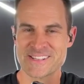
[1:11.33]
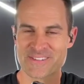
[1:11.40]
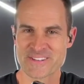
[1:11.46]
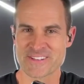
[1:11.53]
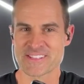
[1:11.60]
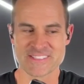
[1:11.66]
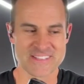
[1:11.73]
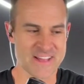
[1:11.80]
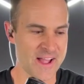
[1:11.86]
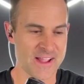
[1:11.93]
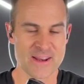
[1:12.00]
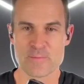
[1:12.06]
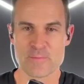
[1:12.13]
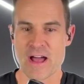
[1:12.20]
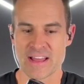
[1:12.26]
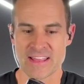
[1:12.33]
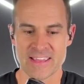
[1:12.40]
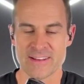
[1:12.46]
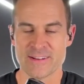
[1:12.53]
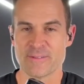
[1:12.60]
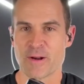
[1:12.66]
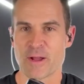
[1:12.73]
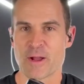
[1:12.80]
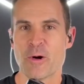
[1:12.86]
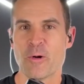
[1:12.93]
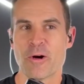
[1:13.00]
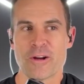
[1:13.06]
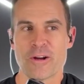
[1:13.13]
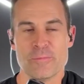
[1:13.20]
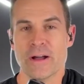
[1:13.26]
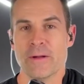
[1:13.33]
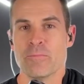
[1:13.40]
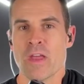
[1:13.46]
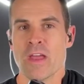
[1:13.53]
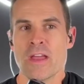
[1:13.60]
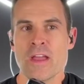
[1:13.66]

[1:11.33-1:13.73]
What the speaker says: We were just talking about hitting record, but